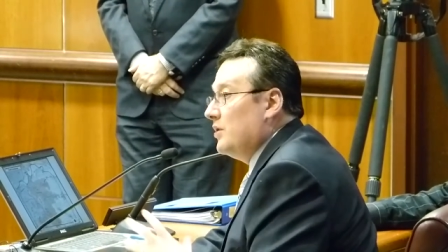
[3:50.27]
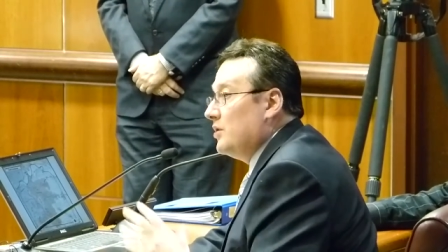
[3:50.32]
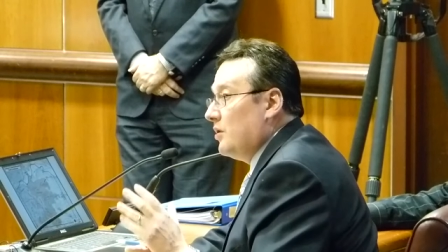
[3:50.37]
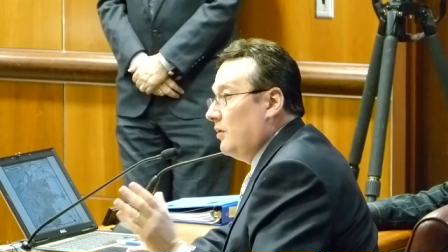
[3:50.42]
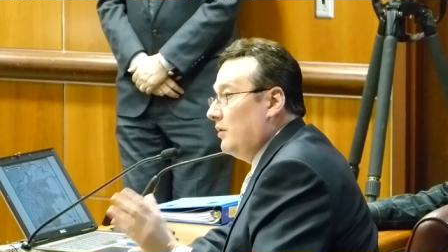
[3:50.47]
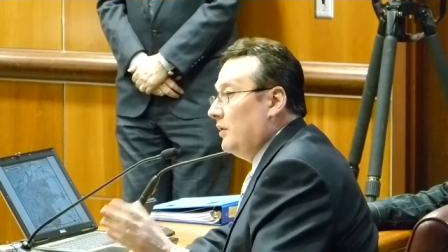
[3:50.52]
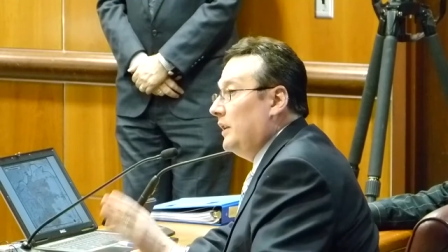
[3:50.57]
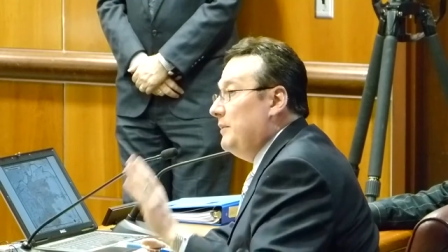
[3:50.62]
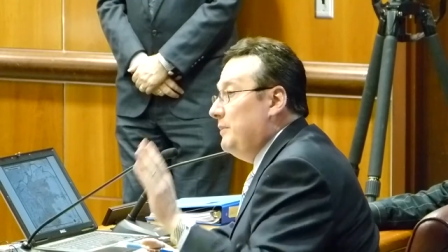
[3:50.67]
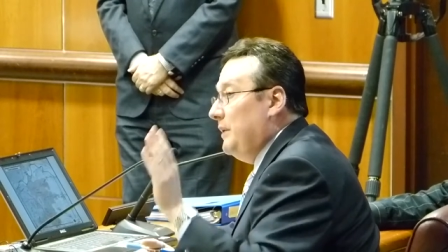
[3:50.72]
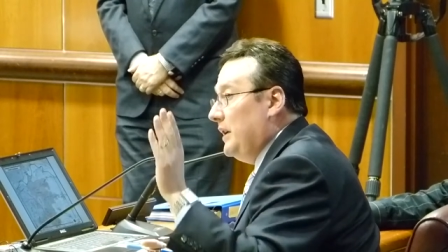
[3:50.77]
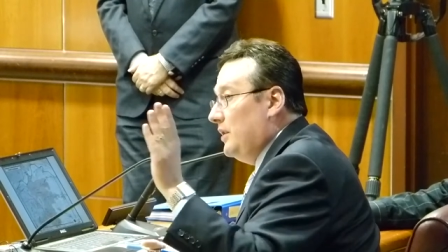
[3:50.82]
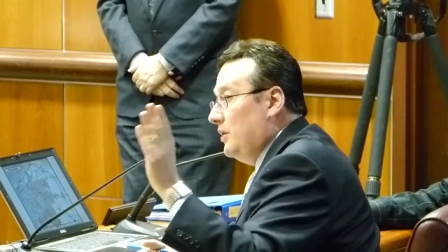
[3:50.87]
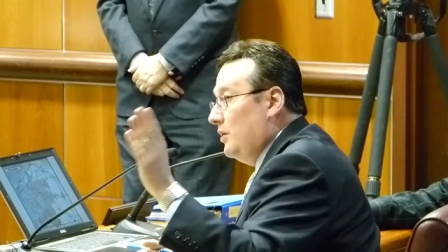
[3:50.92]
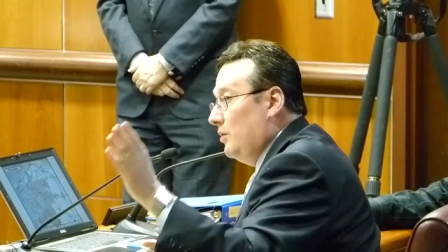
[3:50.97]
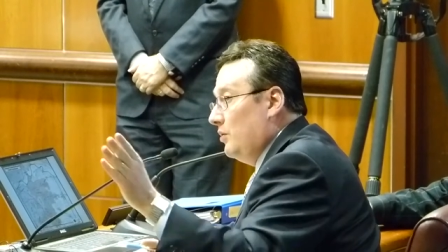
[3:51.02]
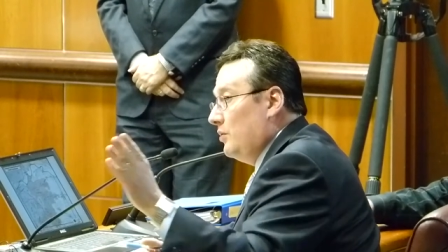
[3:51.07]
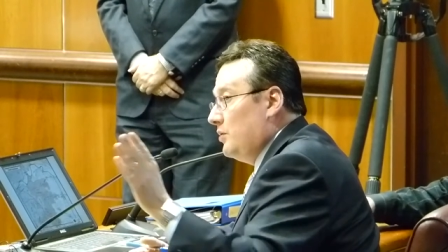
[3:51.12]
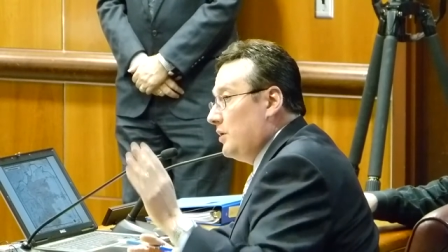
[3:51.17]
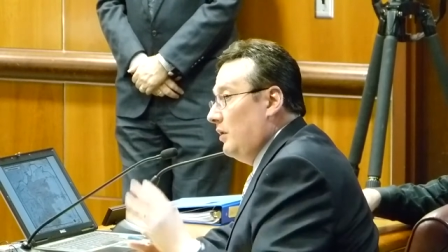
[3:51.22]
certainly be
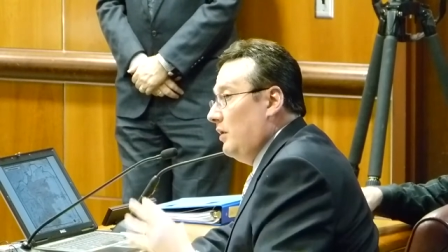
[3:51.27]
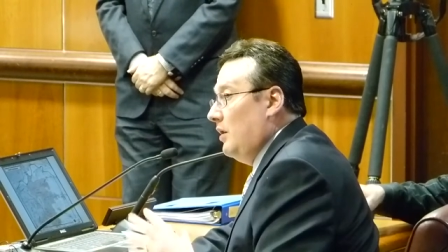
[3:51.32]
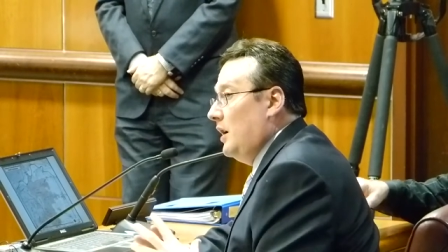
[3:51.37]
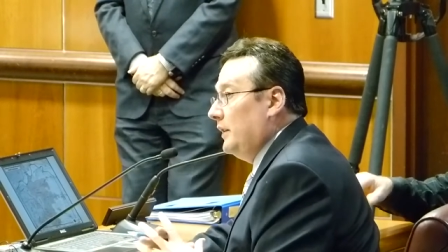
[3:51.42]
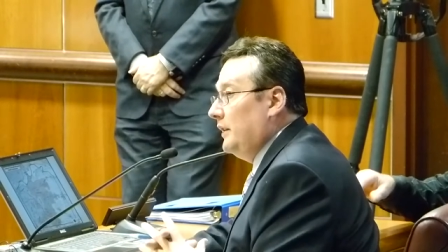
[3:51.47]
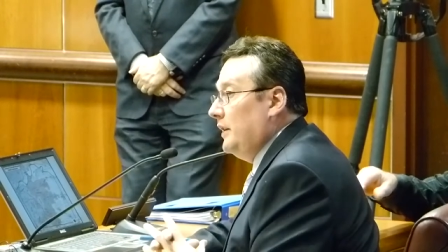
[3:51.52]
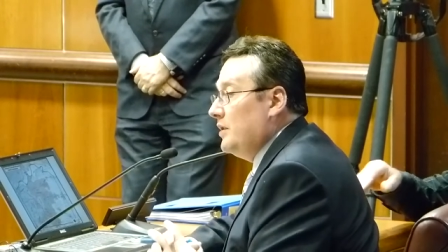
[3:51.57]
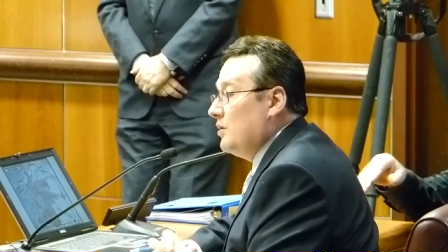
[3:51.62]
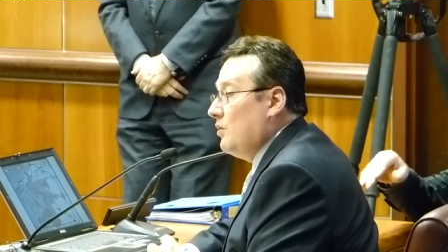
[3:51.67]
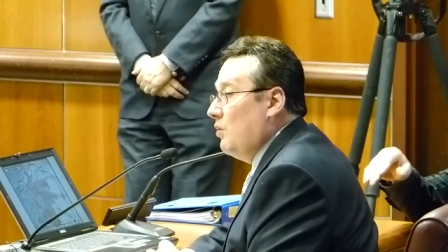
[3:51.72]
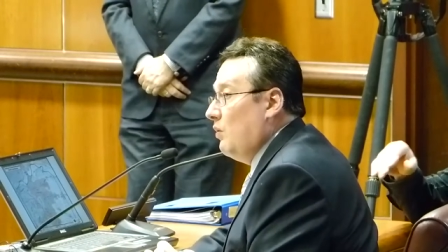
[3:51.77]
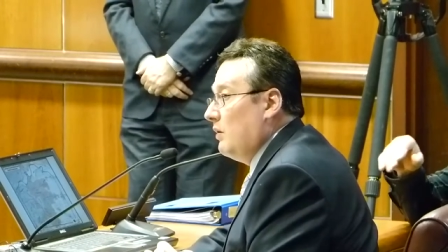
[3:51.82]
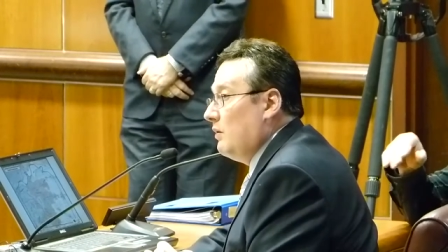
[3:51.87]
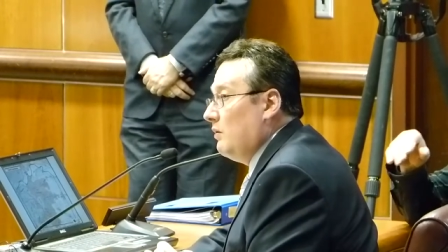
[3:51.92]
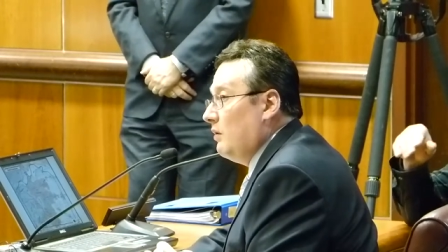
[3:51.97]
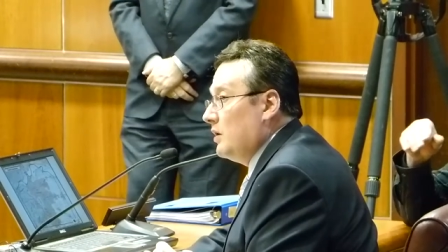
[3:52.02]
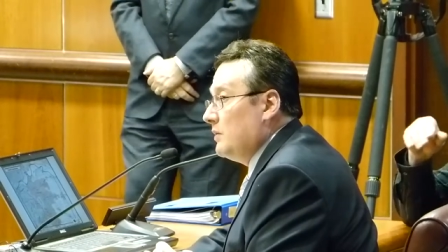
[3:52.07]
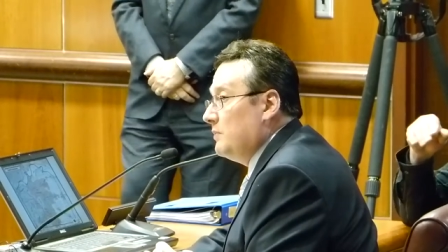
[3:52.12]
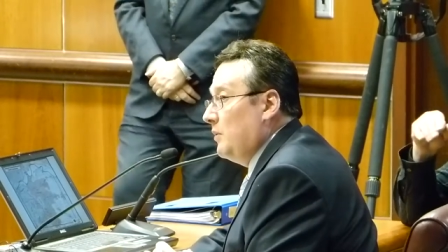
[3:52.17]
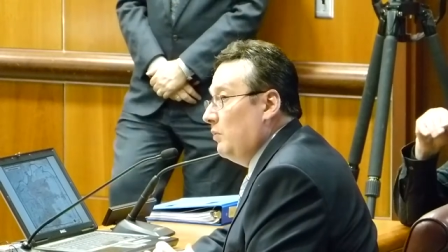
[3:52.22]
used along these
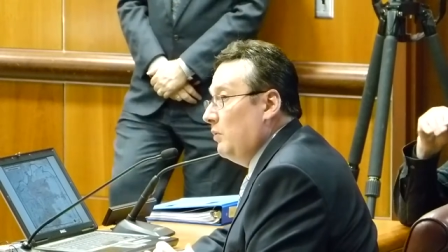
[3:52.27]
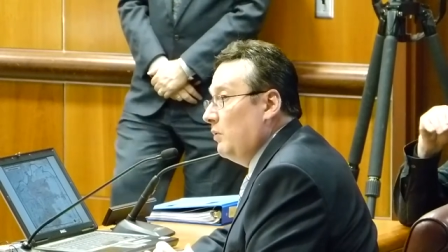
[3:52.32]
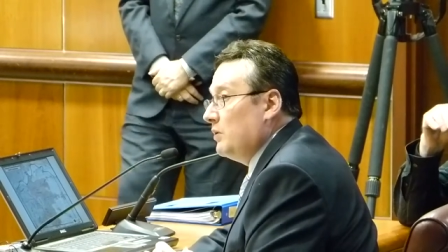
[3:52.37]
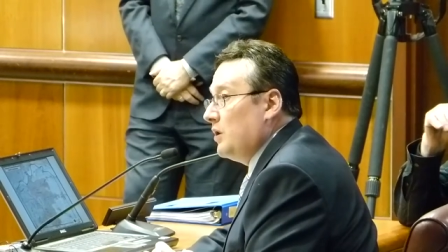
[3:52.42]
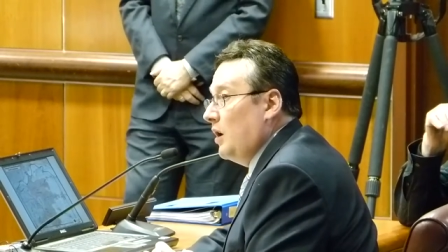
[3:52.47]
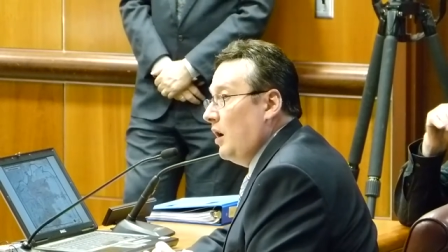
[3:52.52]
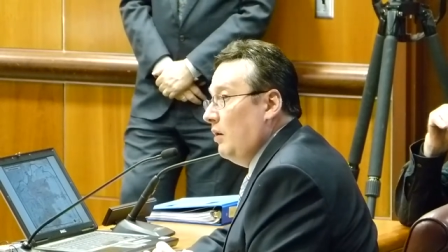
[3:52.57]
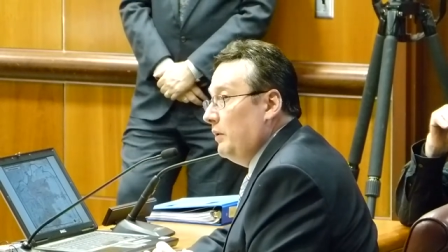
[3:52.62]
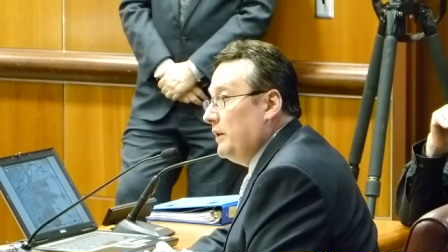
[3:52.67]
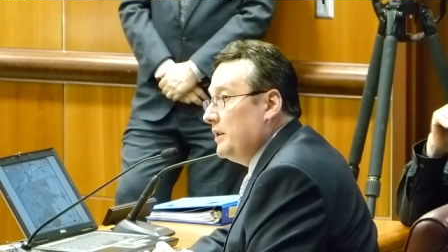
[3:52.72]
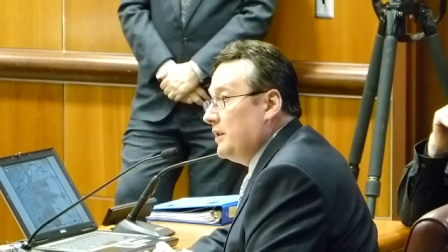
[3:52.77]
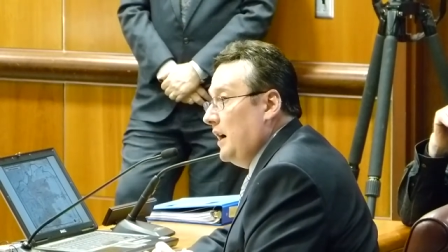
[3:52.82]
corridors, but what was always